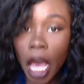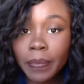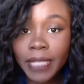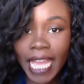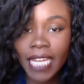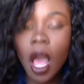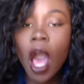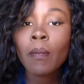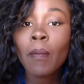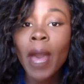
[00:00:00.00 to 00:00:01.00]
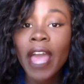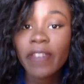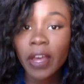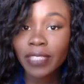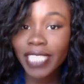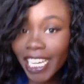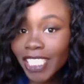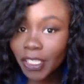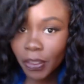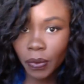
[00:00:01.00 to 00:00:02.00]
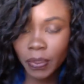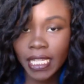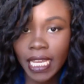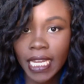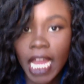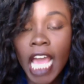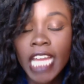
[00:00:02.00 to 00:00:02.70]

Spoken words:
update on my foundation routine.